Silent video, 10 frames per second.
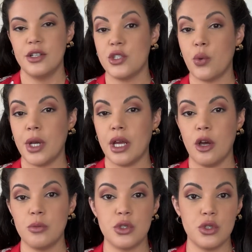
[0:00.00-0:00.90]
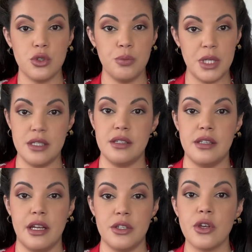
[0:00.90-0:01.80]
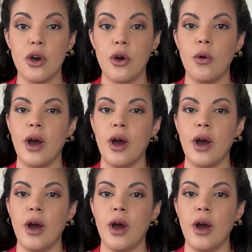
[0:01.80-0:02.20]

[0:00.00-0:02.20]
So when it comes to pieces that I sew,